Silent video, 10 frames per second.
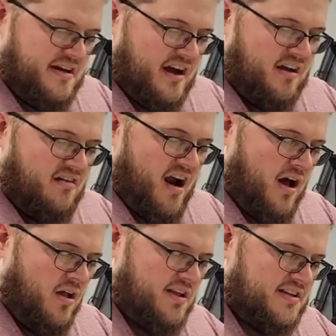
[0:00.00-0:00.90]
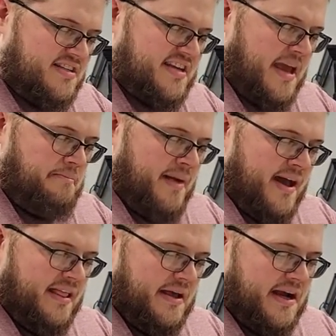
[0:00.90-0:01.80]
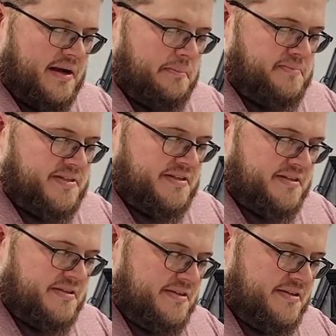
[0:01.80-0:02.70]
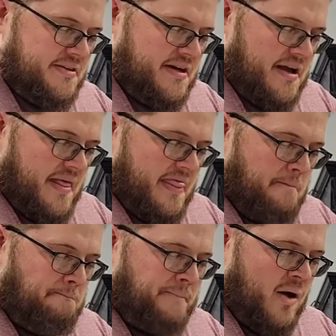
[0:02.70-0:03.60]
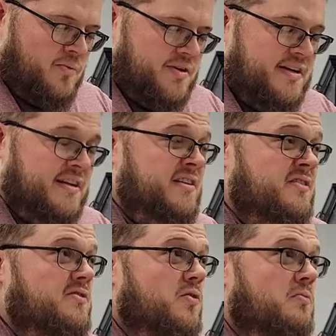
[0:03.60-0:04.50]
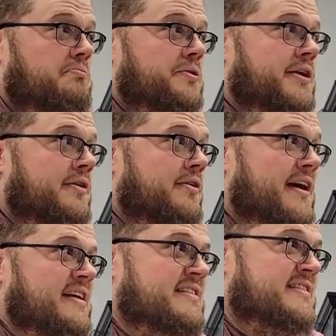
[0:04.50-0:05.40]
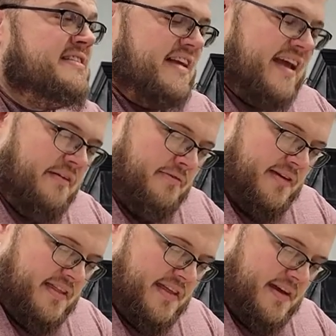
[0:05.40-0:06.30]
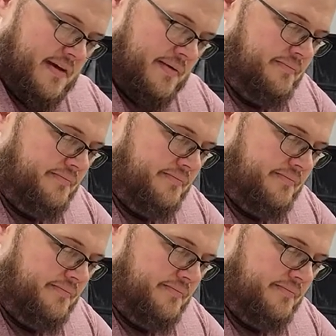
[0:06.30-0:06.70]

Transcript: A growl escapes my lips. The pounding obliterates everything.